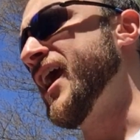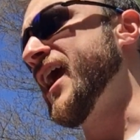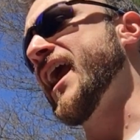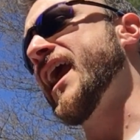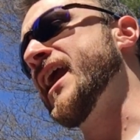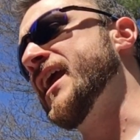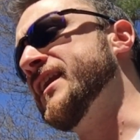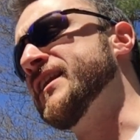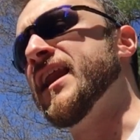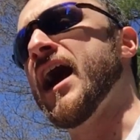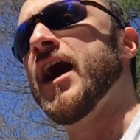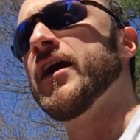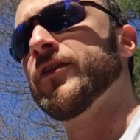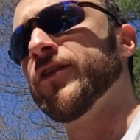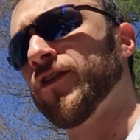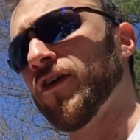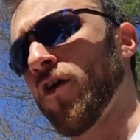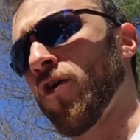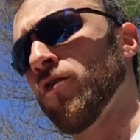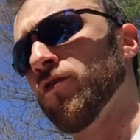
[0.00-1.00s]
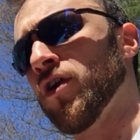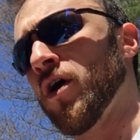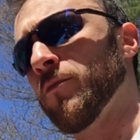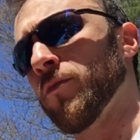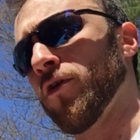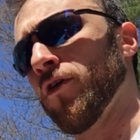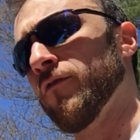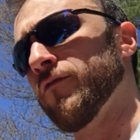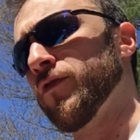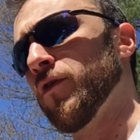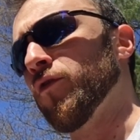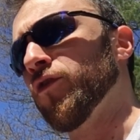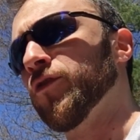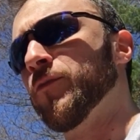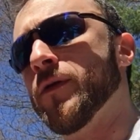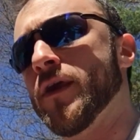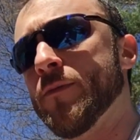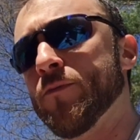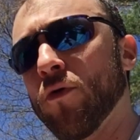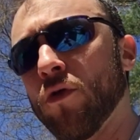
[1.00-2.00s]
a non-zero number of those
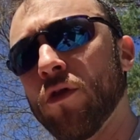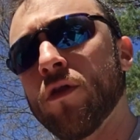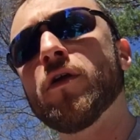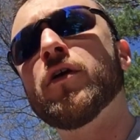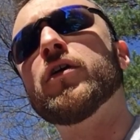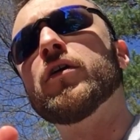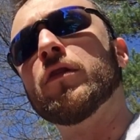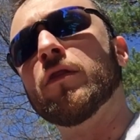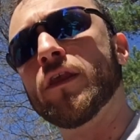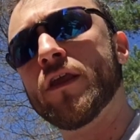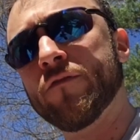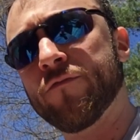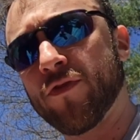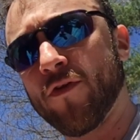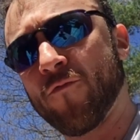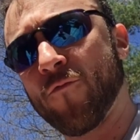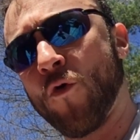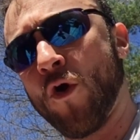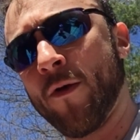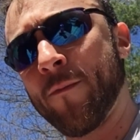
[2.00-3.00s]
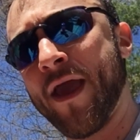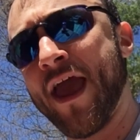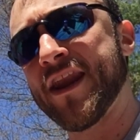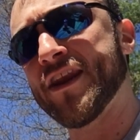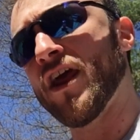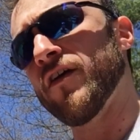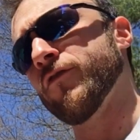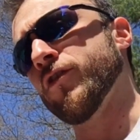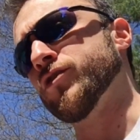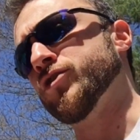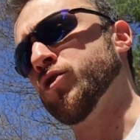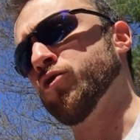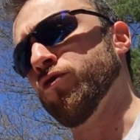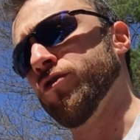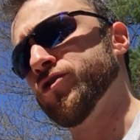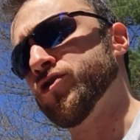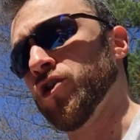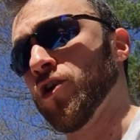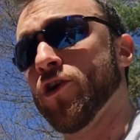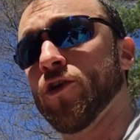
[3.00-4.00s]
people leave the format never to
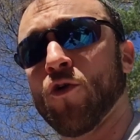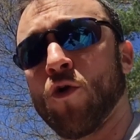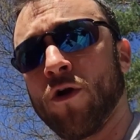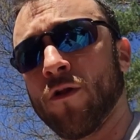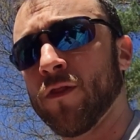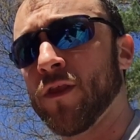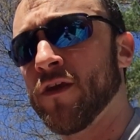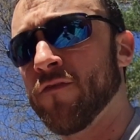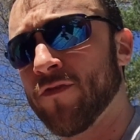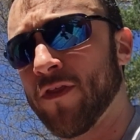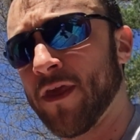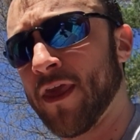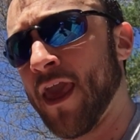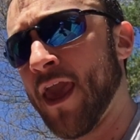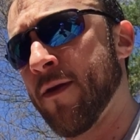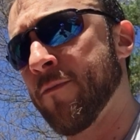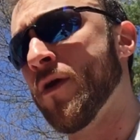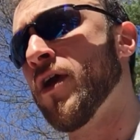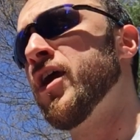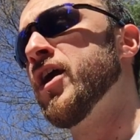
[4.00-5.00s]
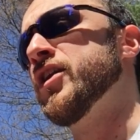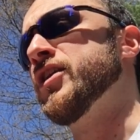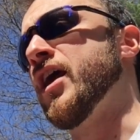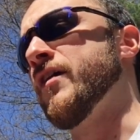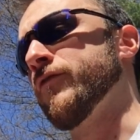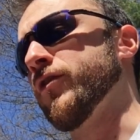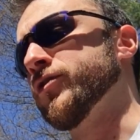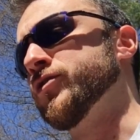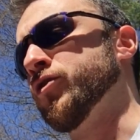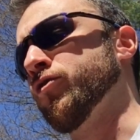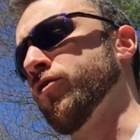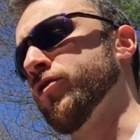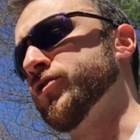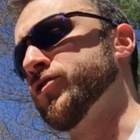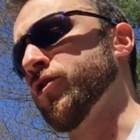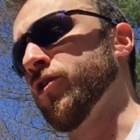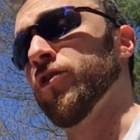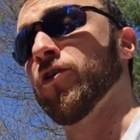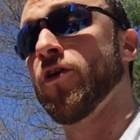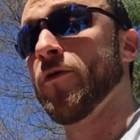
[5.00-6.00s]
return, or leave the game never to
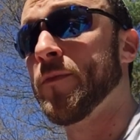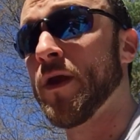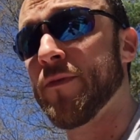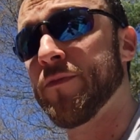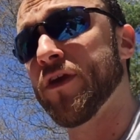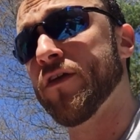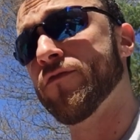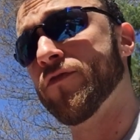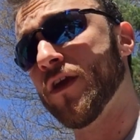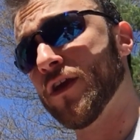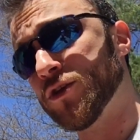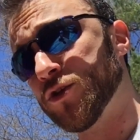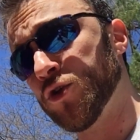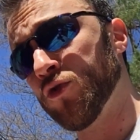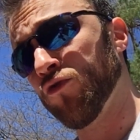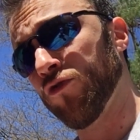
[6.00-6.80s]
return, or maybe if they do